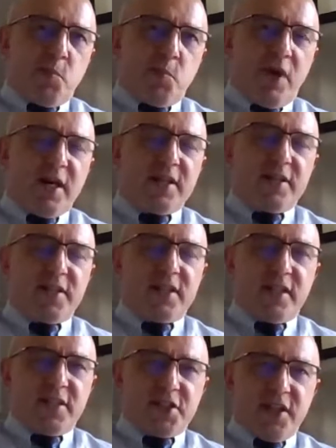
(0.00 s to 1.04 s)
model that
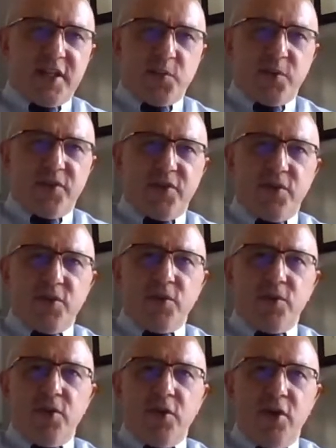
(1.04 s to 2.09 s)
I shared with
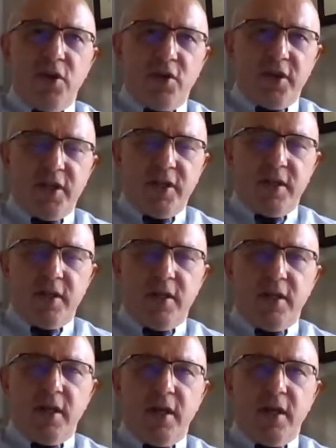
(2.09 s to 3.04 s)
you, learning,